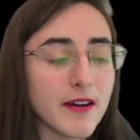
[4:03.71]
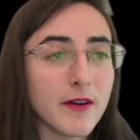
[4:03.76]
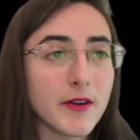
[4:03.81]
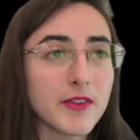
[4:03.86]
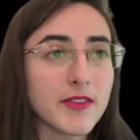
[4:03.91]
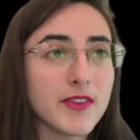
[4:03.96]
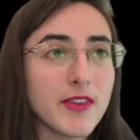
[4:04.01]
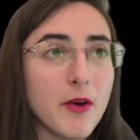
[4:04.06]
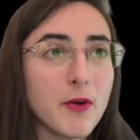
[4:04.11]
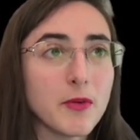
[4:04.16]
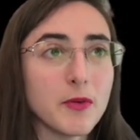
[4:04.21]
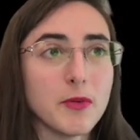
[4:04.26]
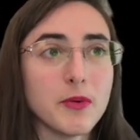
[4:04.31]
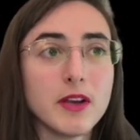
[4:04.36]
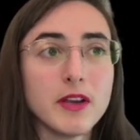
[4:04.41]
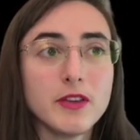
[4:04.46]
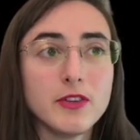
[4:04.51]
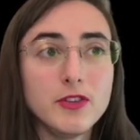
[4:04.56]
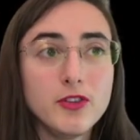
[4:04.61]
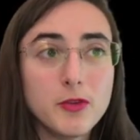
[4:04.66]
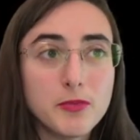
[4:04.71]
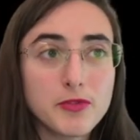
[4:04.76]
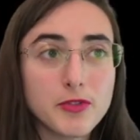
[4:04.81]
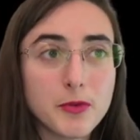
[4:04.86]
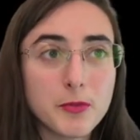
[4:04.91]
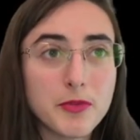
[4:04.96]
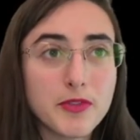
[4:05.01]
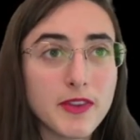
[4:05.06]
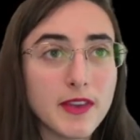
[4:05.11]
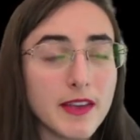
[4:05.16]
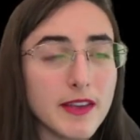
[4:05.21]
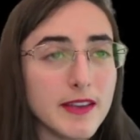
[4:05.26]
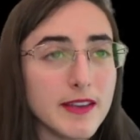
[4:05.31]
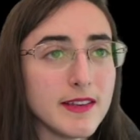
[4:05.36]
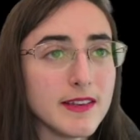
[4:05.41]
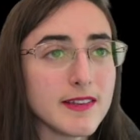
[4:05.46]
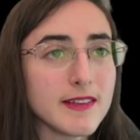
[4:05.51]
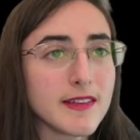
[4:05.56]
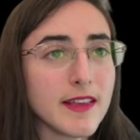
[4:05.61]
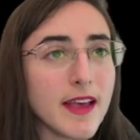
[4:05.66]
so Euproops
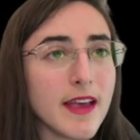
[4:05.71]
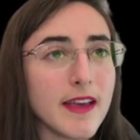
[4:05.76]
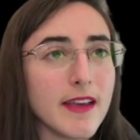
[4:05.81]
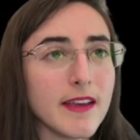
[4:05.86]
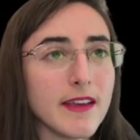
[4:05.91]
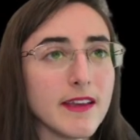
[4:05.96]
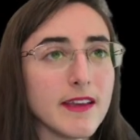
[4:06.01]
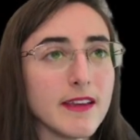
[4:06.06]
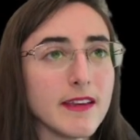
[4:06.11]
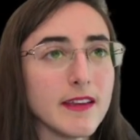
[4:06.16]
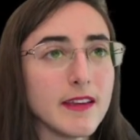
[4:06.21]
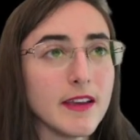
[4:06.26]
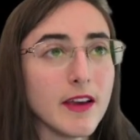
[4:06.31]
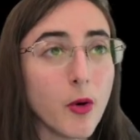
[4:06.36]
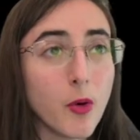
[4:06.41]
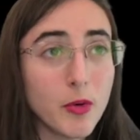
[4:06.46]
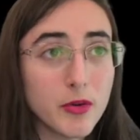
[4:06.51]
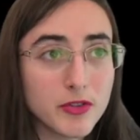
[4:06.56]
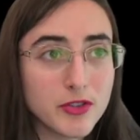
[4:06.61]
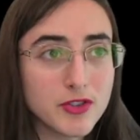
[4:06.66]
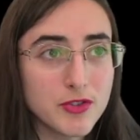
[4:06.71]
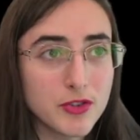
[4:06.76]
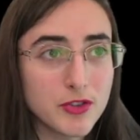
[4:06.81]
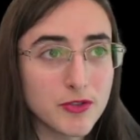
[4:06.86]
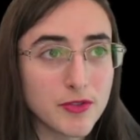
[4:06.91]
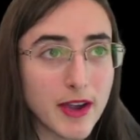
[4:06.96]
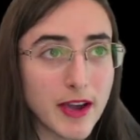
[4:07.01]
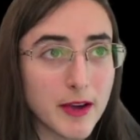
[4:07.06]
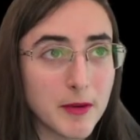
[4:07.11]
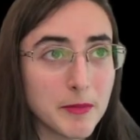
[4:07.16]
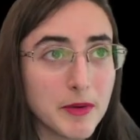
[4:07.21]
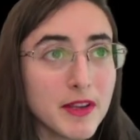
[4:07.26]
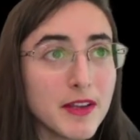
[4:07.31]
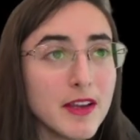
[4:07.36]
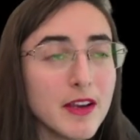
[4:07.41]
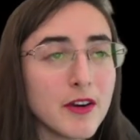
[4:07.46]
is a horseshoe crab